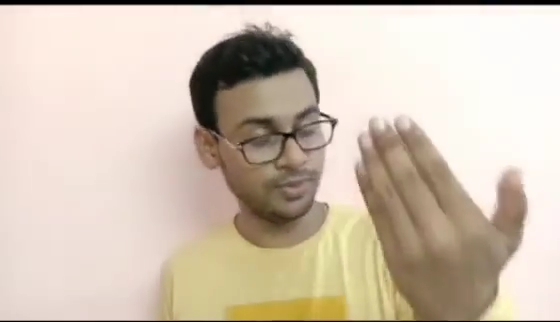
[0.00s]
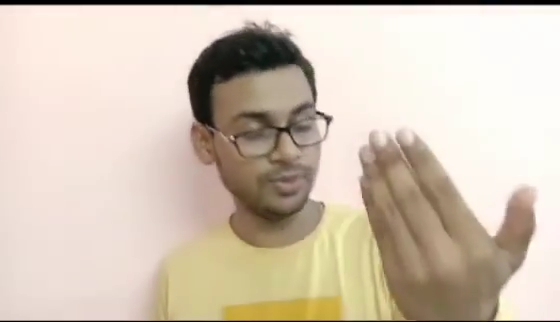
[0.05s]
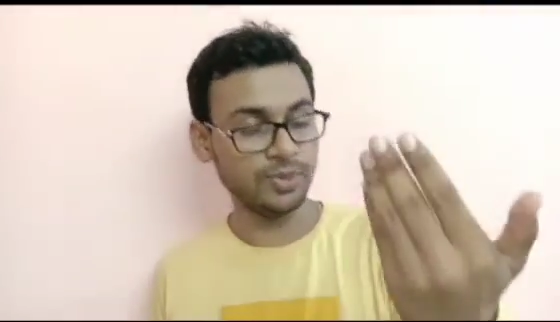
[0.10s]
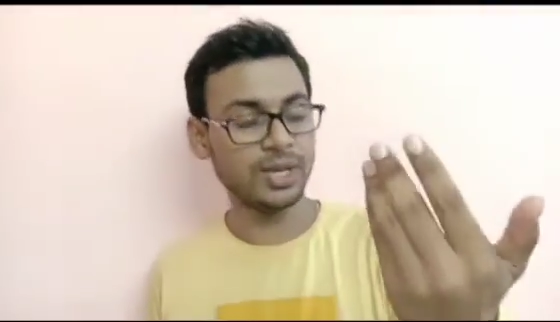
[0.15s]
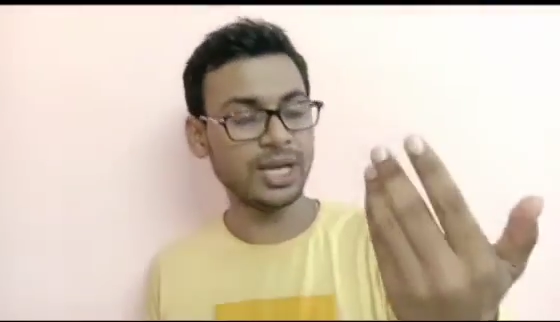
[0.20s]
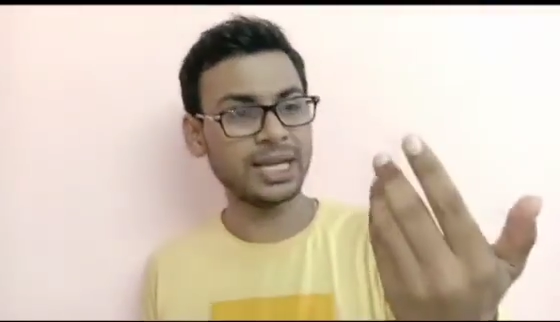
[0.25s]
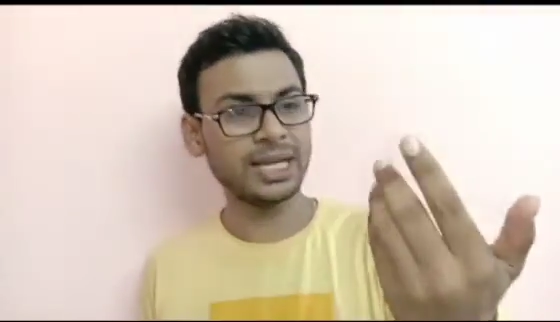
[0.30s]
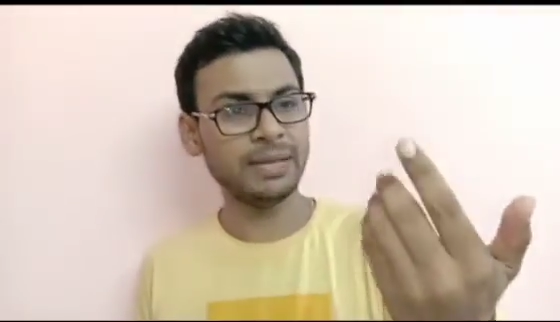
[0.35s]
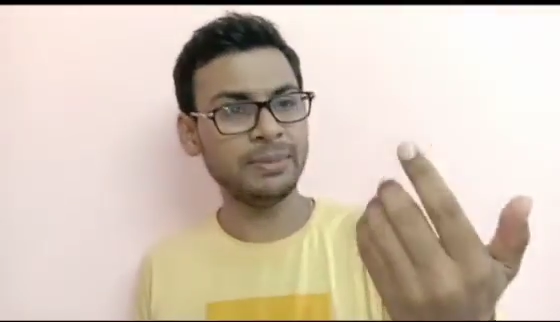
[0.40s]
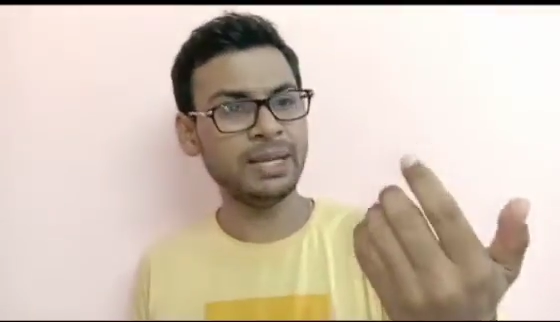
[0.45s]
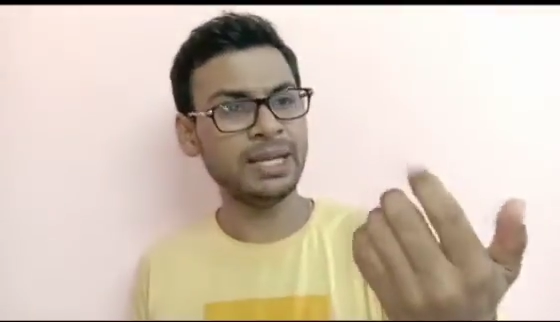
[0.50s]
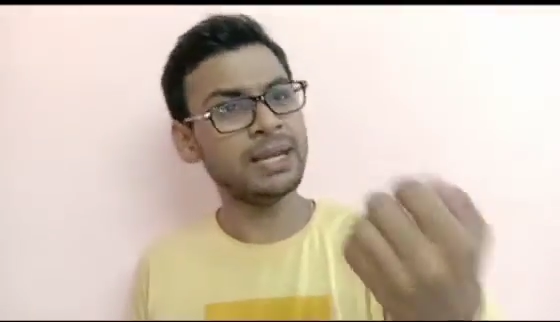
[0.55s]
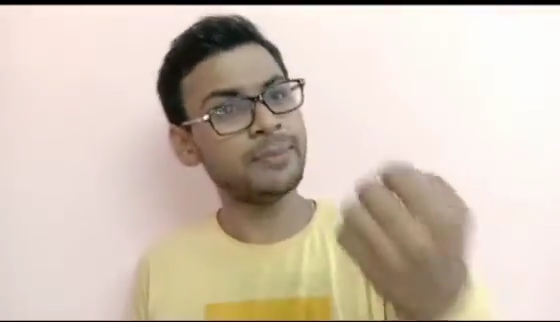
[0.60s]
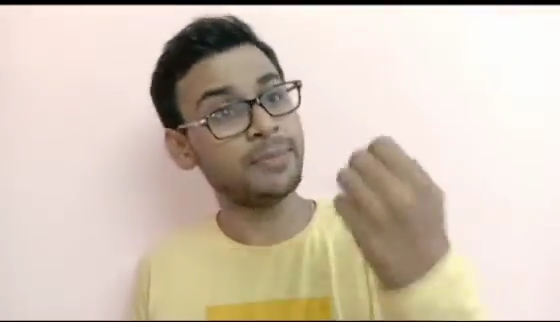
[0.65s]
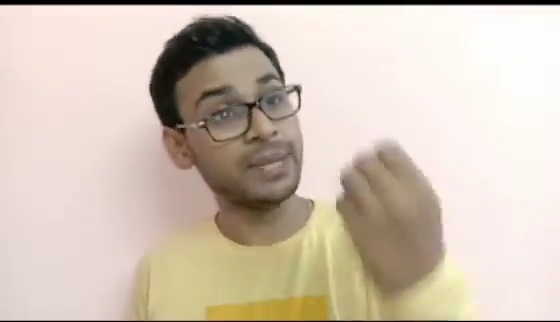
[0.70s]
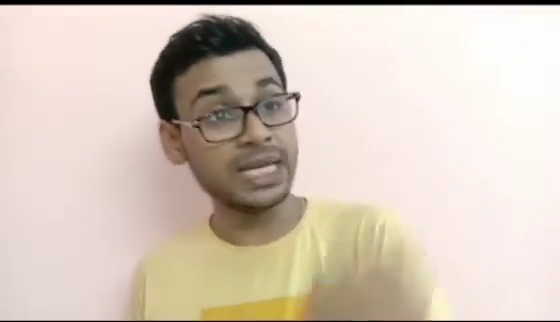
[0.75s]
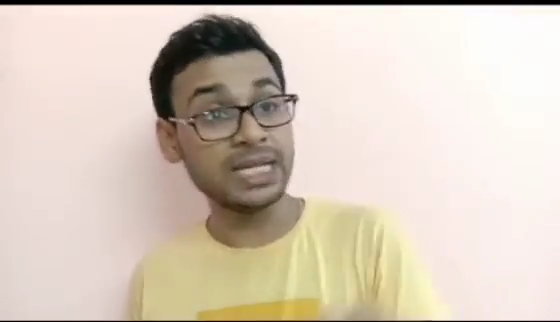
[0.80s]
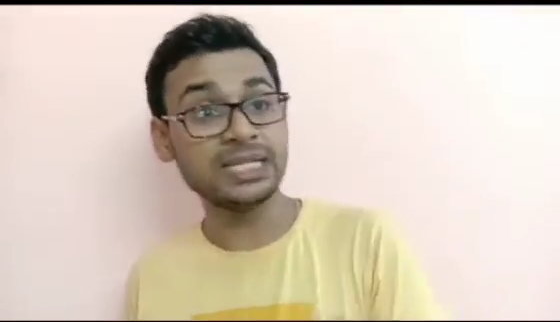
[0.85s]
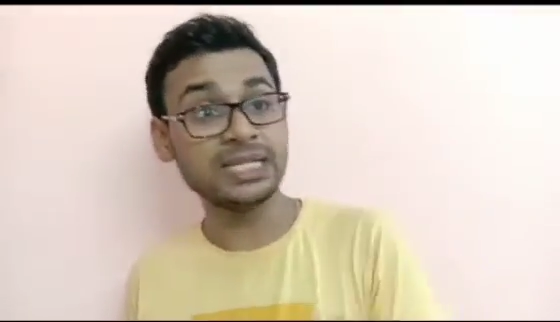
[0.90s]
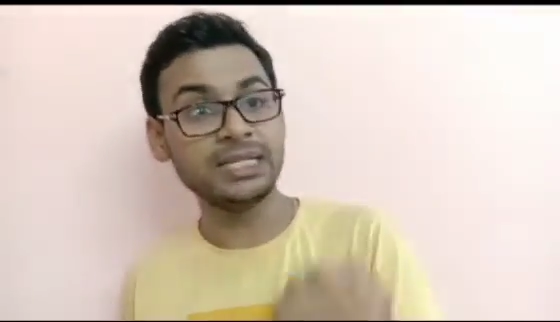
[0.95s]
are giving a
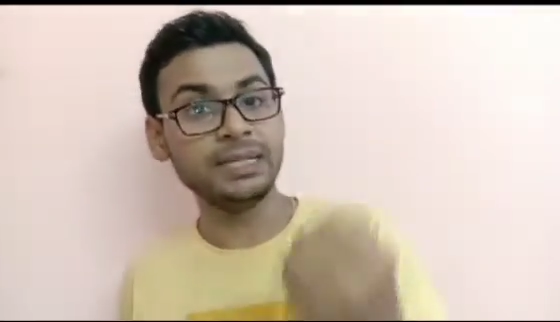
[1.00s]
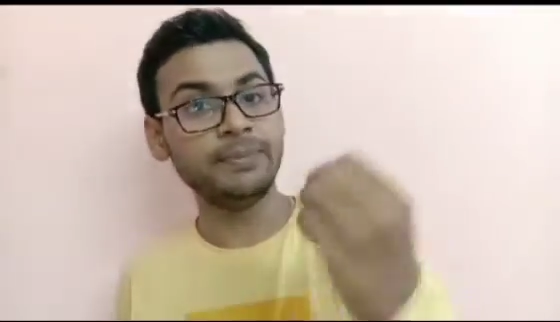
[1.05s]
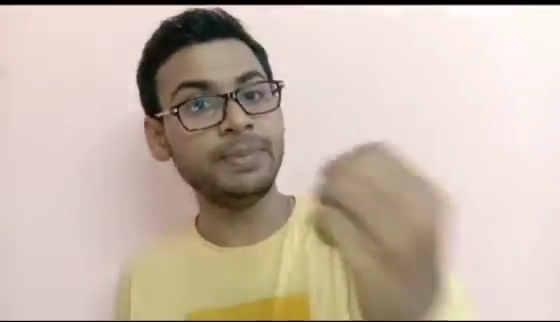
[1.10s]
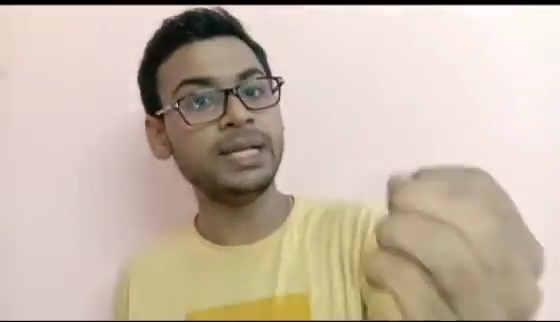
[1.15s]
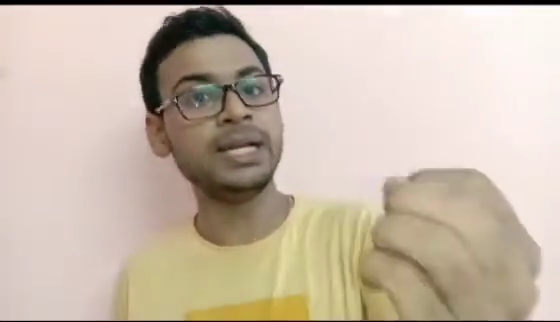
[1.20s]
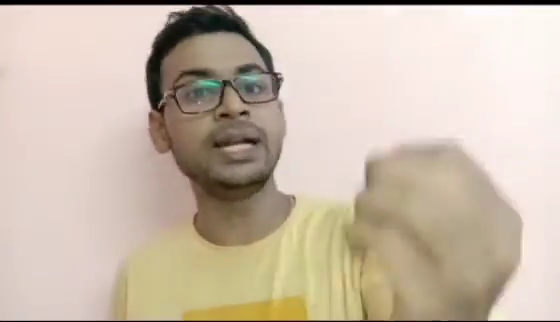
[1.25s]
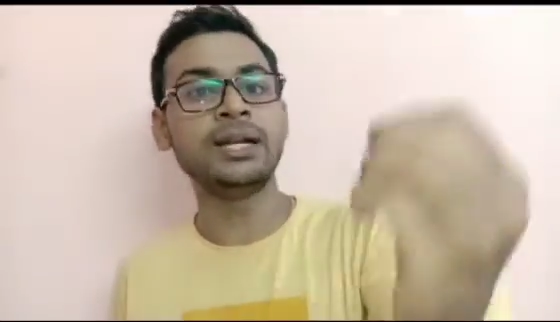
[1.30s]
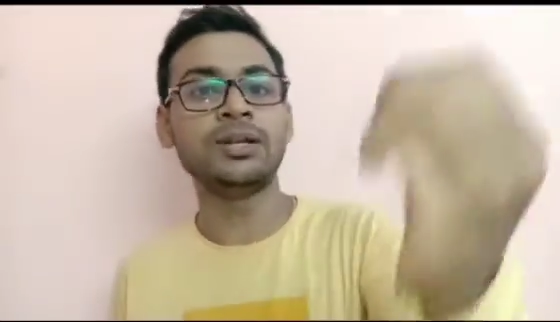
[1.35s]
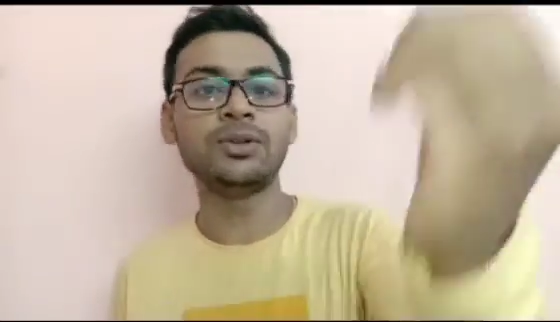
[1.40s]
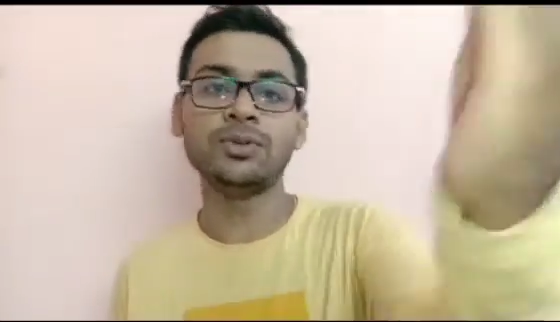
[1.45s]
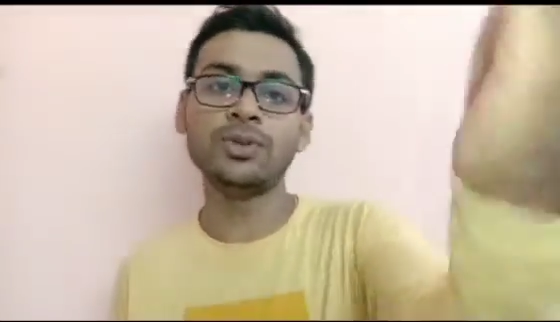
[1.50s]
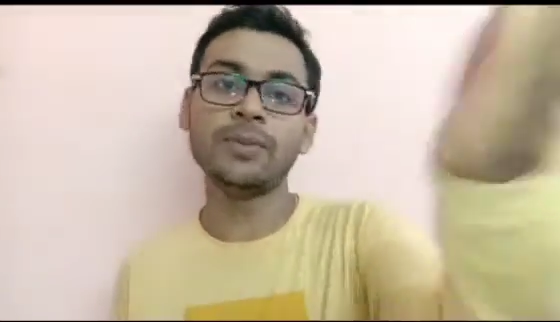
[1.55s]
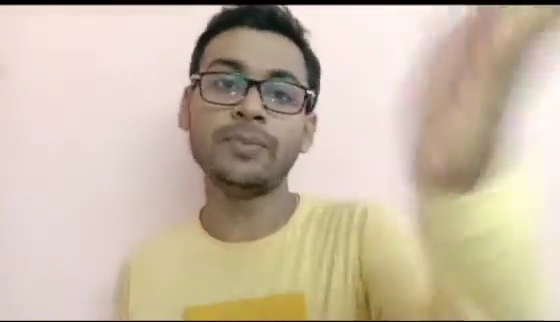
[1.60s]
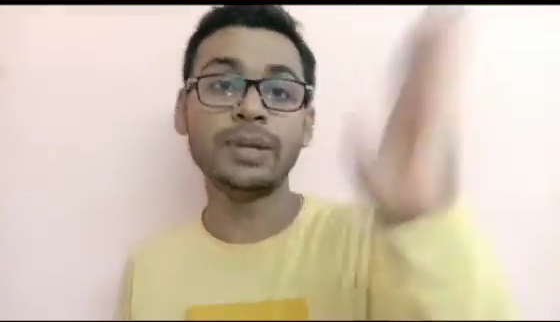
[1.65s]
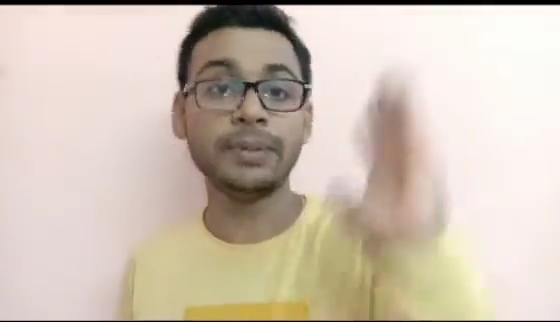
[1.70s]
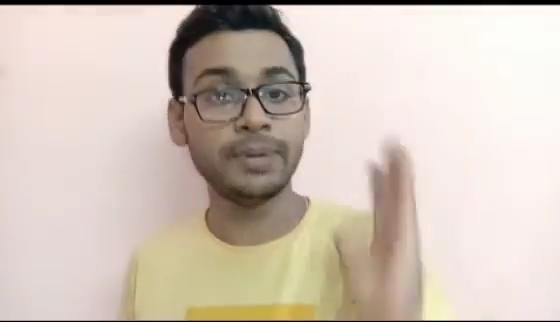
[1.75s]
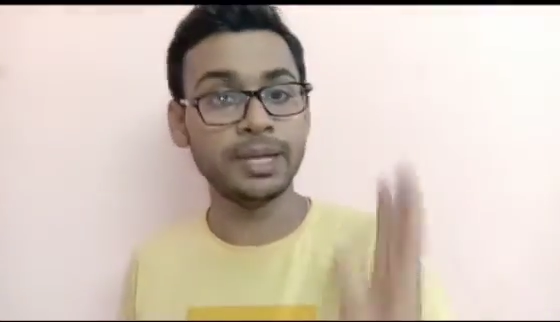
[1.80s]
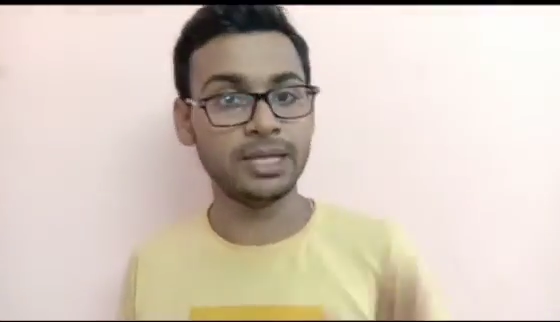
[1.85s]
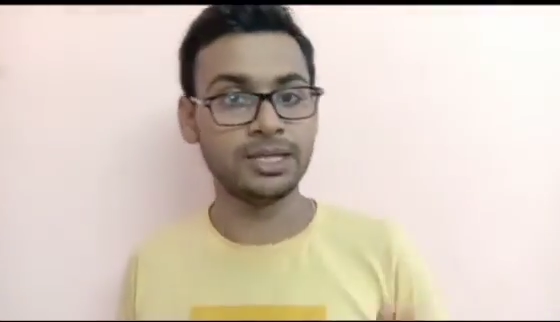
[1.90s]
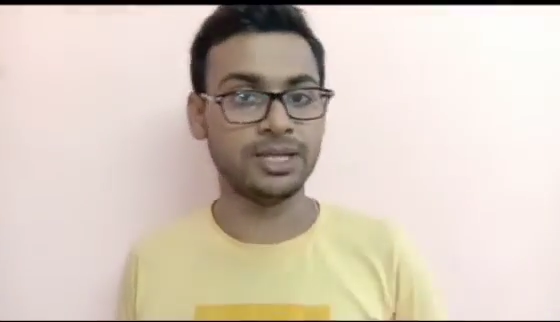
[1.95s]
fixed dividend to the
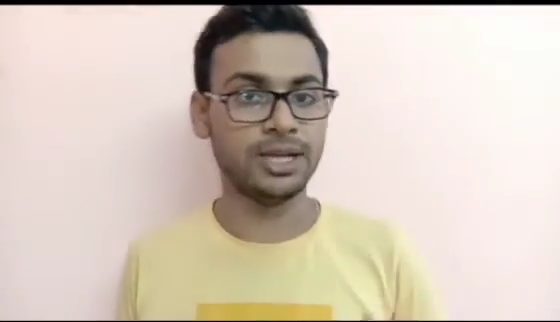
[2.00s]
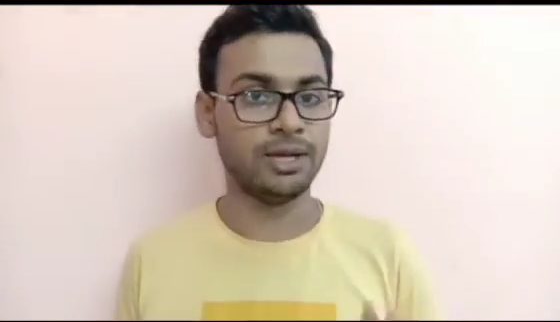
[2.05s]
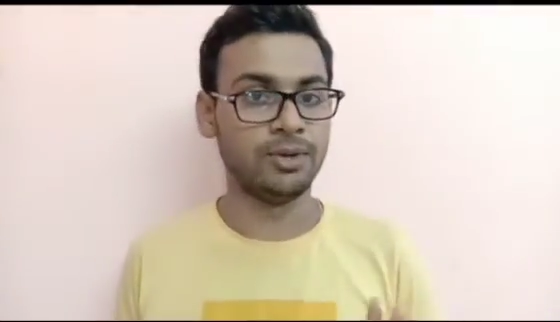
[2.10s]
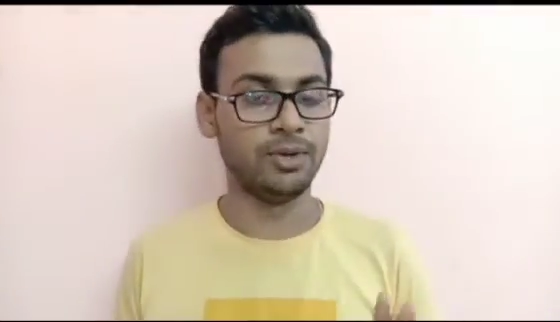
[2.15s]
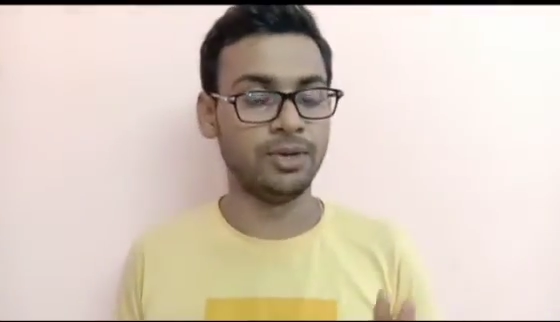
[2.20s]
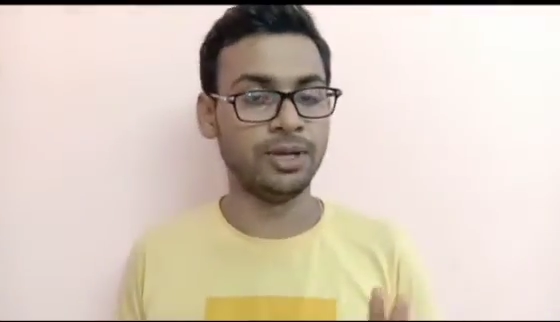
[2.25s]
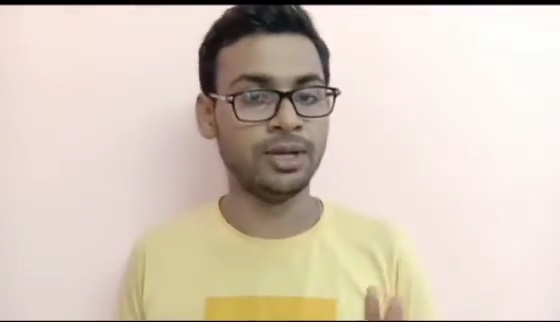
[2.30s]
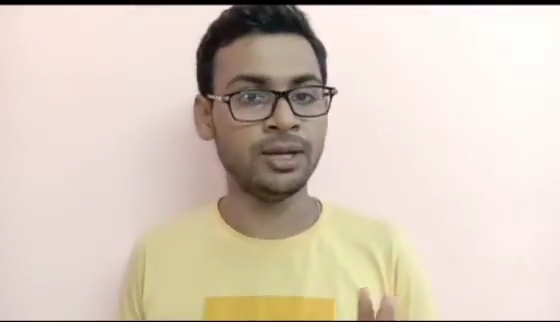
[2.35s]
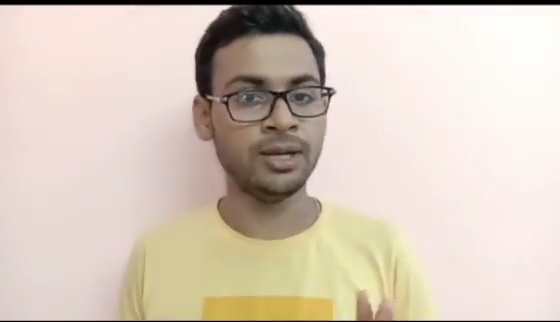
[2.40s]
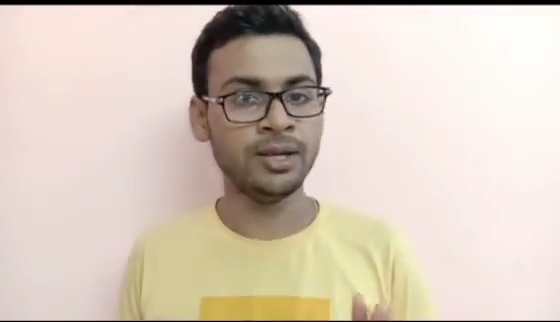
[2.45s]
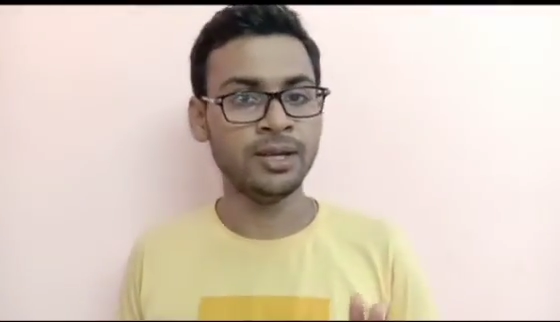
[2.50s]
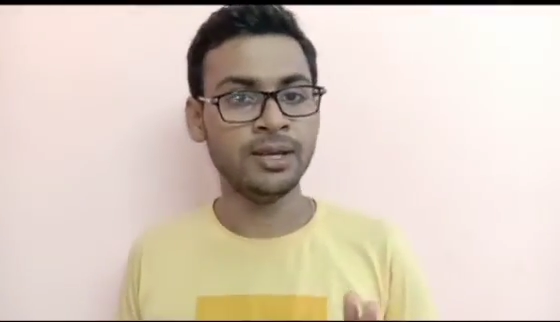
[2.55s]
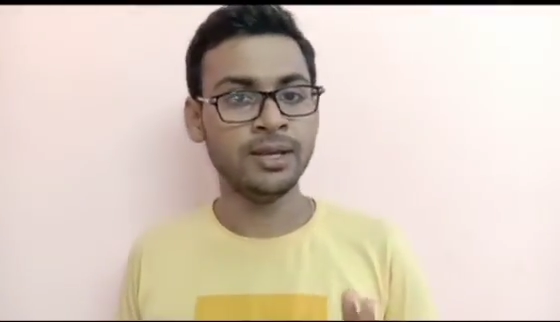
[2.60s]
preference shareholder